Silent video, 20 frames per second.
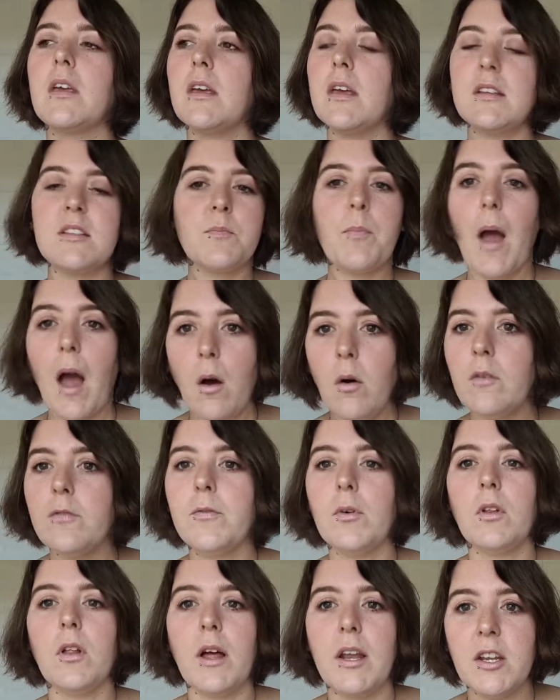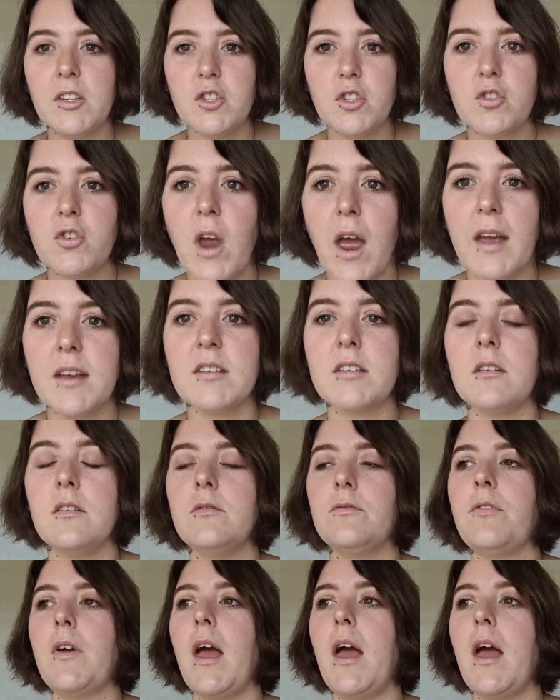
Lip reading: it's powerful and it's attractive,